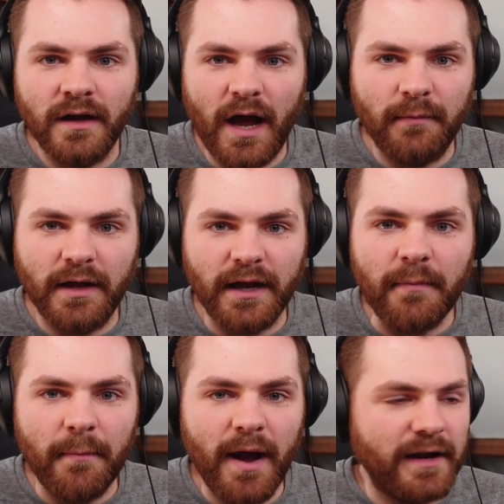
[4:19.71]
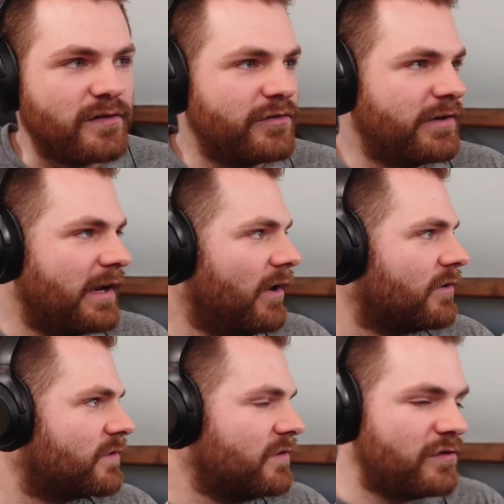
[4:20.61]
I'm like, my mind is literally getting
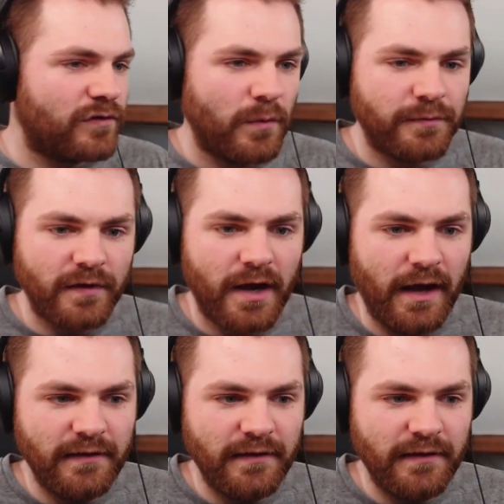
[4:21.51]
lost. This is so bizarre.